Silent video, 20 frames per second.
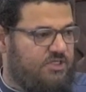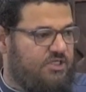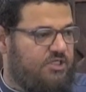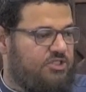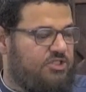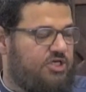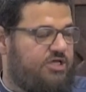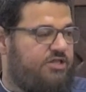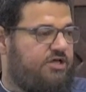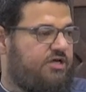
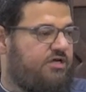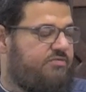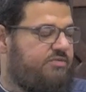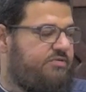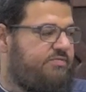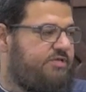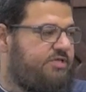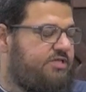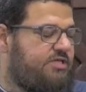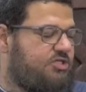So I thought
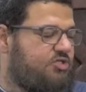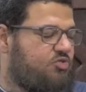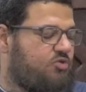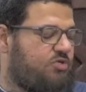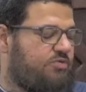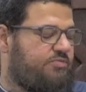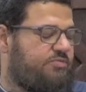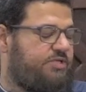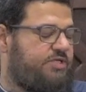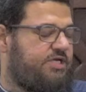maybe this will
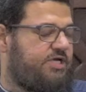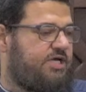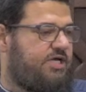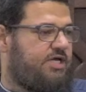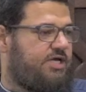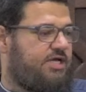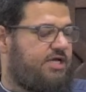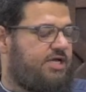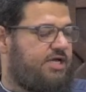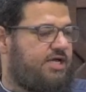be
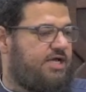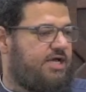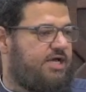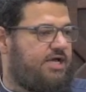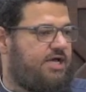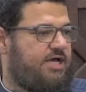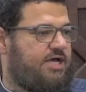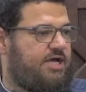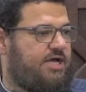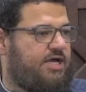
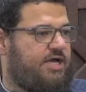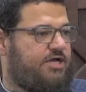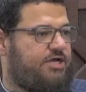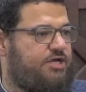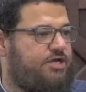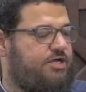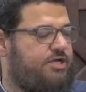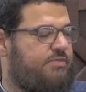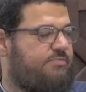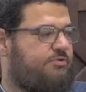a
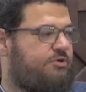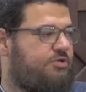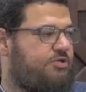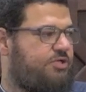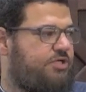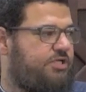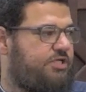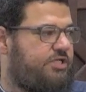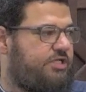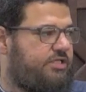good
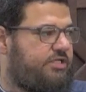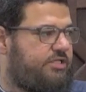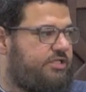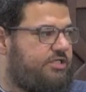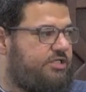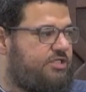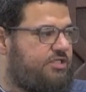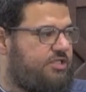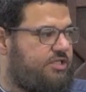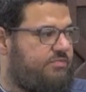opportunity, at
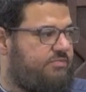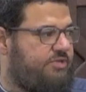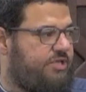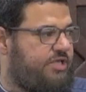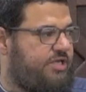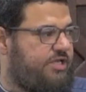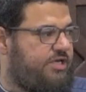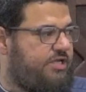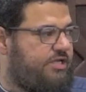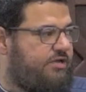least in the
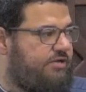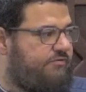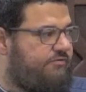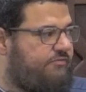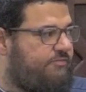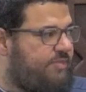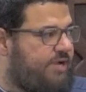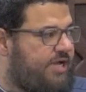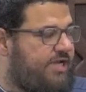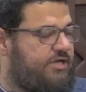beginning of
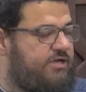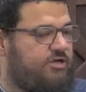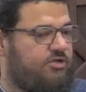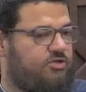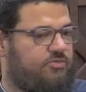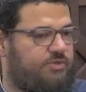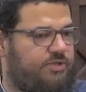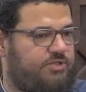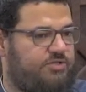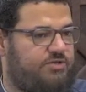my
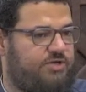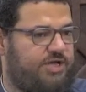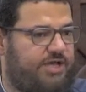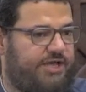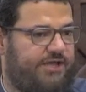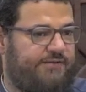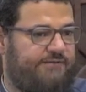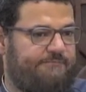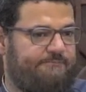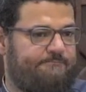khutbah
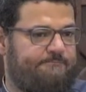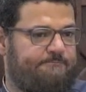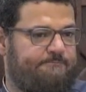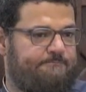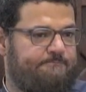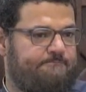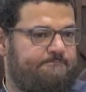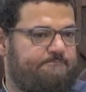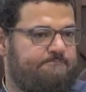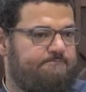today,
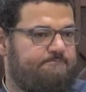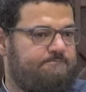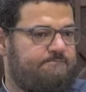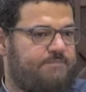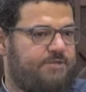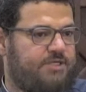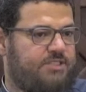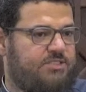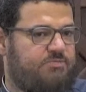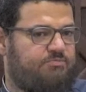
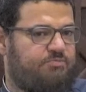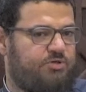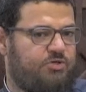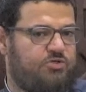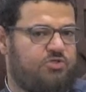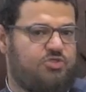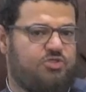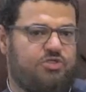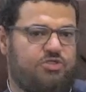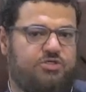as a
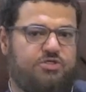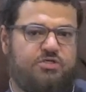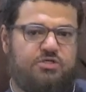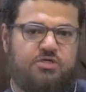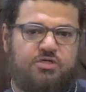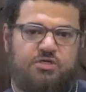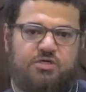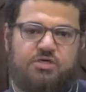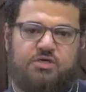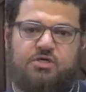person
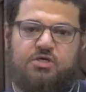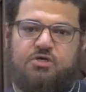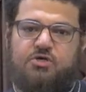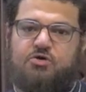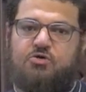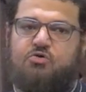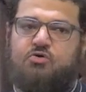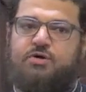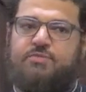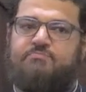
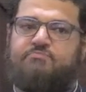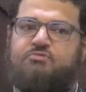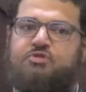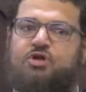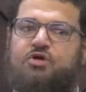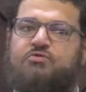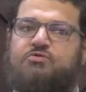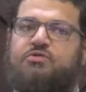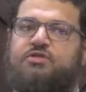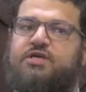who I
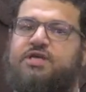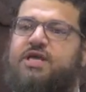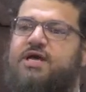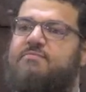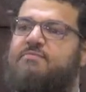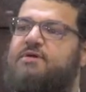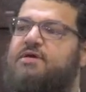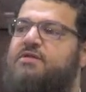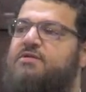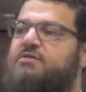don't think
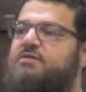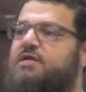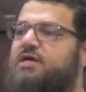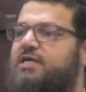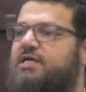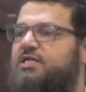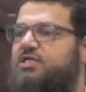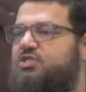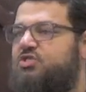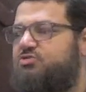I'm in
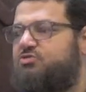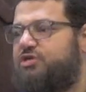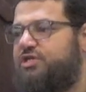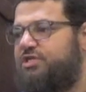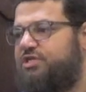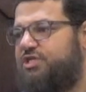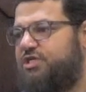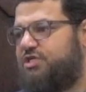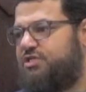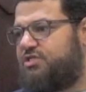a
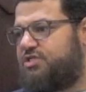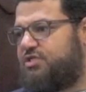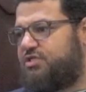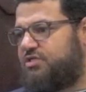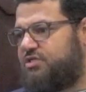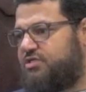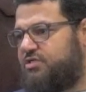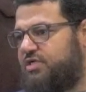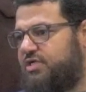strange incident.